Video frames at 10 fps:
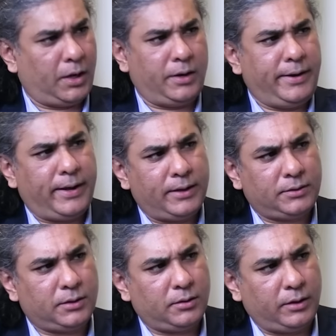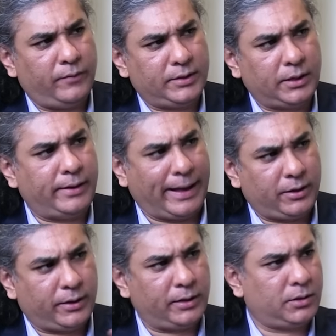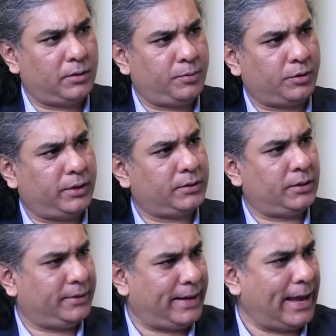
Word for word: And India has invested in agricultural projects and